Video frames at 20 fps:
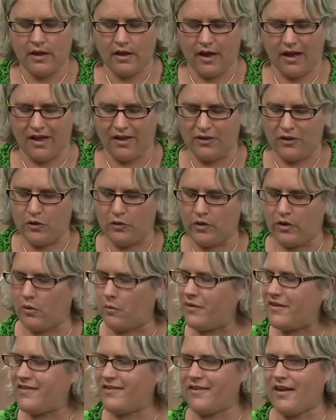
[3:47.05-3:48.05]
uh, you can
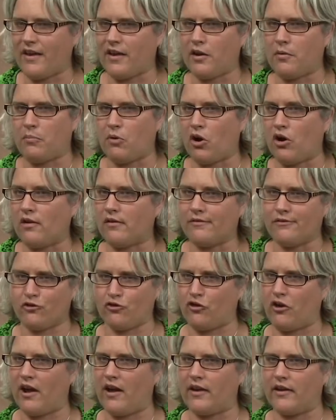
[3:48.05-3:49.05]
always take it apart and
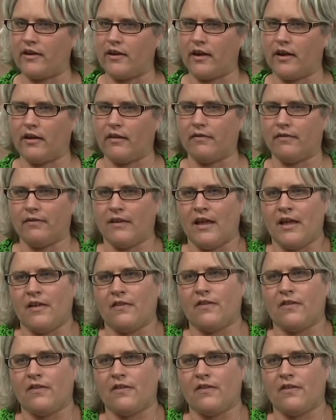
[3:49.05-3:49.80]
try again.